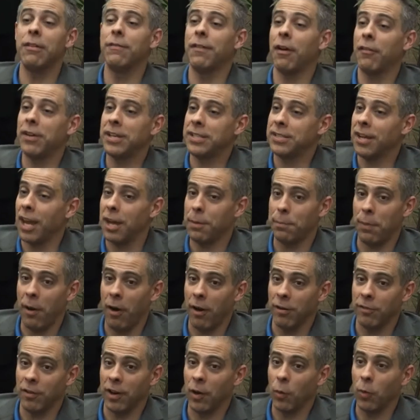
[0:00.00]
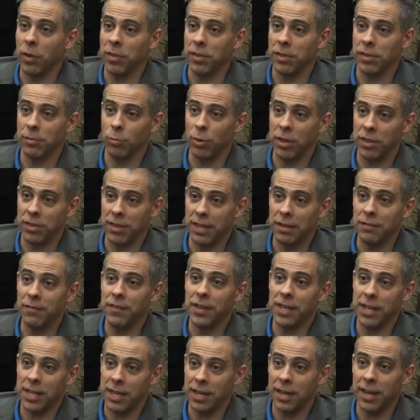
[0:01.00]
very tight partnering with with
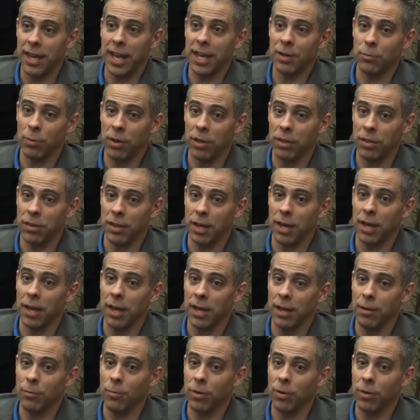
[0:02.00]
Nvidia and with uh,